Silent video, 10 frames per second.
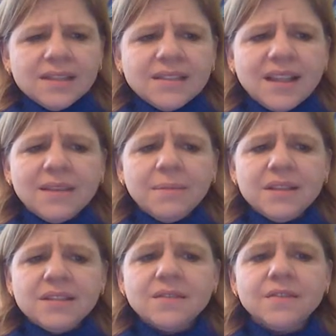Sally
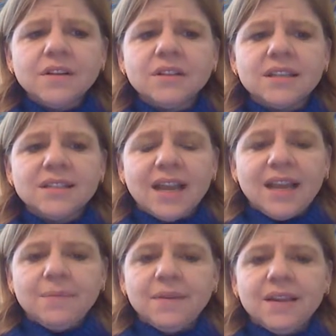must have looked a
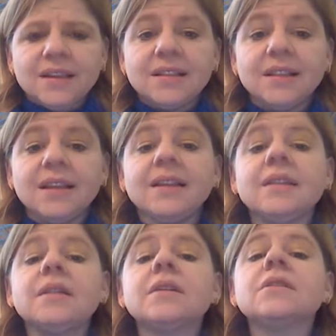sight, because the lady
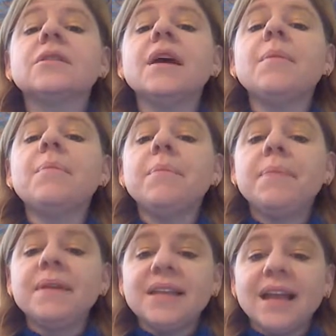looked her up
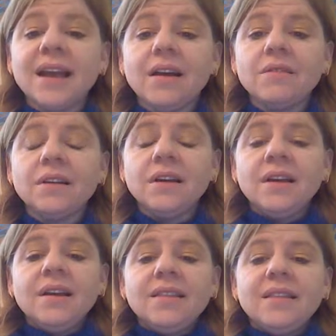and down,
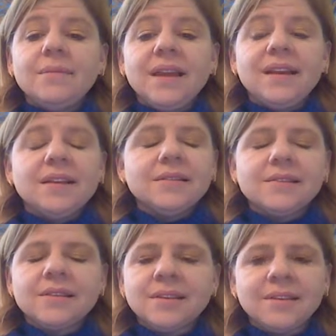then made a
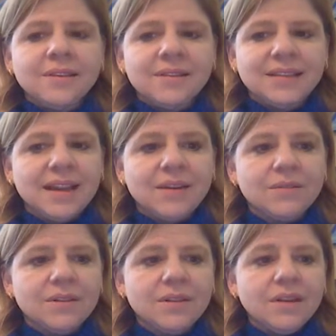"t"
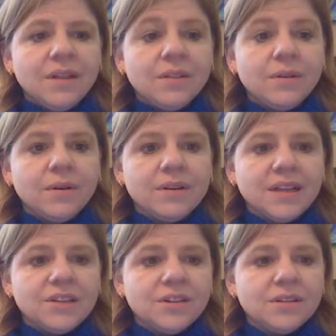sound through her
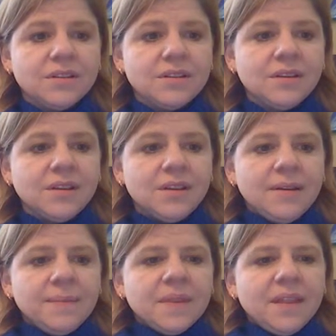dentures.
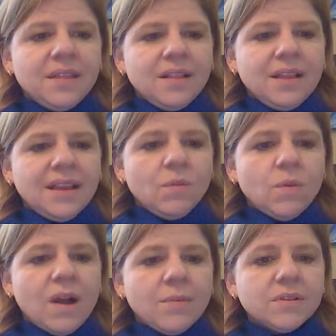The lady
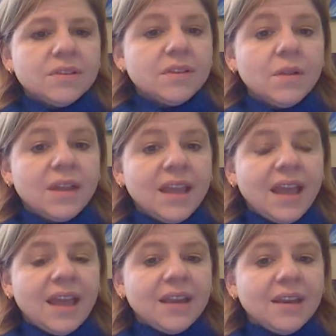wobbled slowly
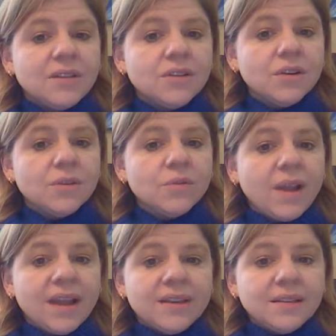ahead and turned
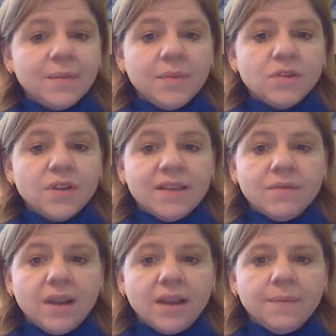right up a
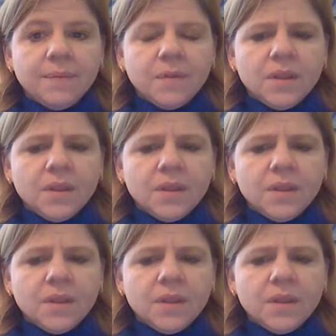driveway.